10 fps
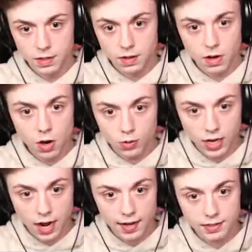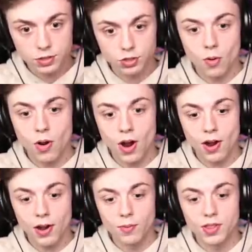Oh, God. It's so
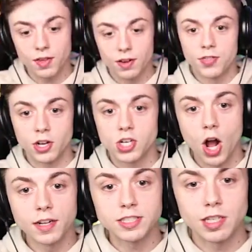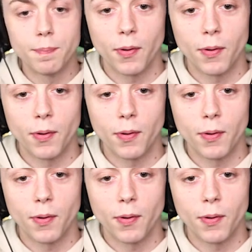hard with the constant